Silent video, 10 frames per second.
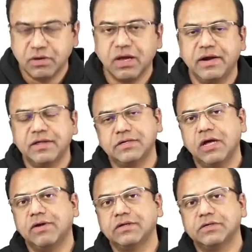Okay,
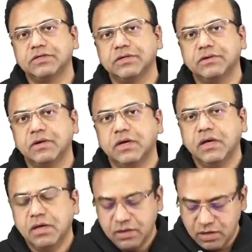dyspnea on exertion.
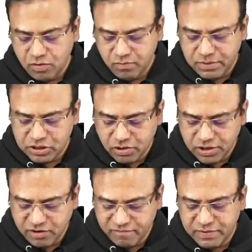Now,
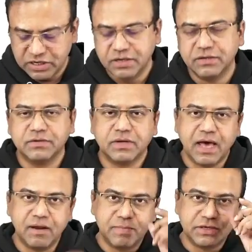majority of patients
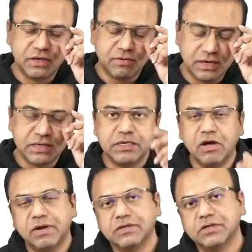can present with
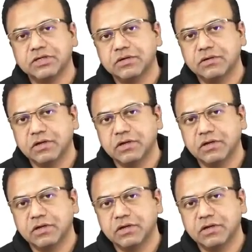dyspnea on exertion.